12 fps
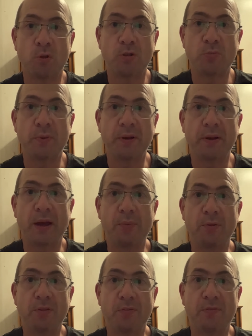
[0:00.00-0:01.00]
Spend
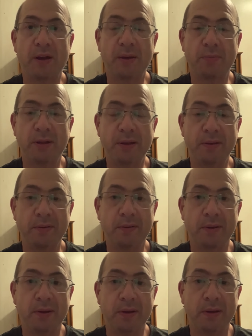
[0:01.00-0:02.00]
time with your family.
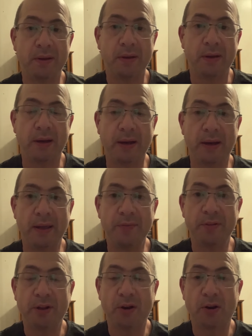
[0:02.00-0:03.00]

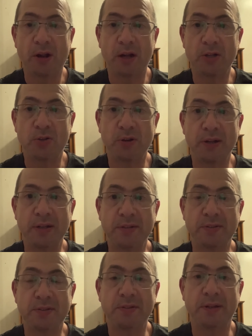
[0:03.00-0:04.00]
Even though our country
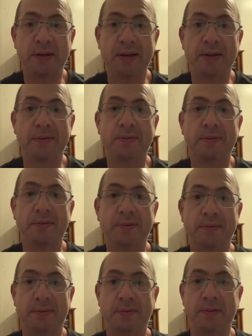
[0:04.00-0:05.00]
is
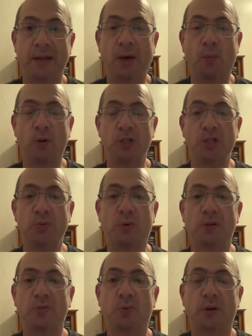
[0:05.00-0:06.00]
not what she
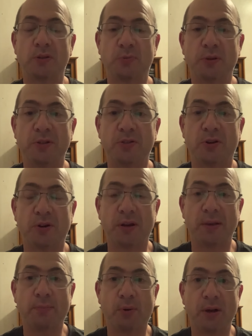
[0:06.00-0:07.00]
once was, we
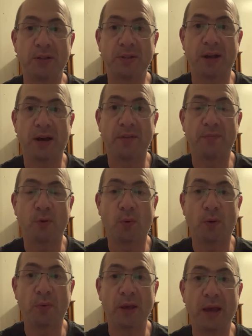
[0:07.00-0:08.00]
certainly praise God for
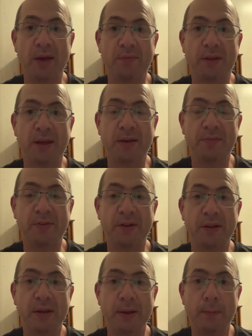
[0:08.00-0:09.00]
what we have left.
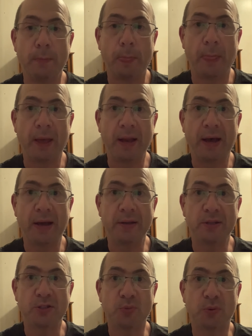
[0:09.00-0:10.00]
And I
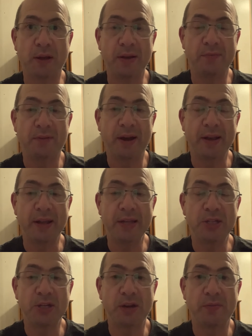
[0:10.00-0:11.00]
just would invite
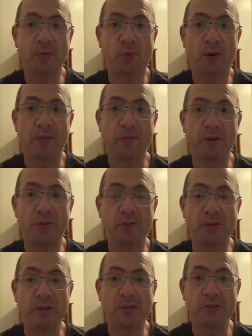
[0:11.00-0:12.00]
each and every one of you
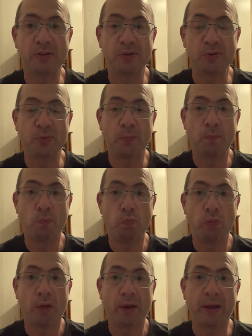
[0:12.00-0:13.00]
just to
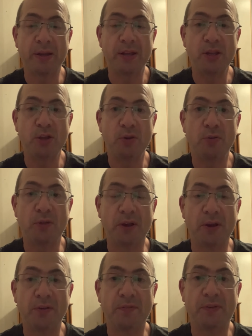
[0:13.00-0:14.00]
continue the
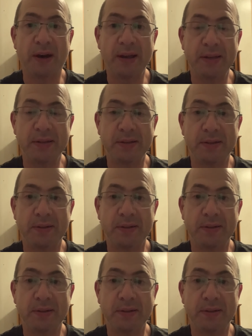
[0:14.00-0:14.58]
good fight.